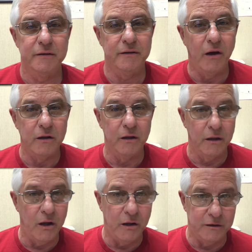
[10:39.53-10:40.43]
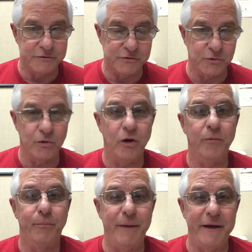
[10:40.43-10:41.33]
The lols are all
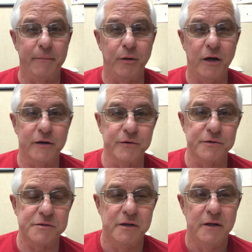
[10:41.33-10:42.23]
beta blockers.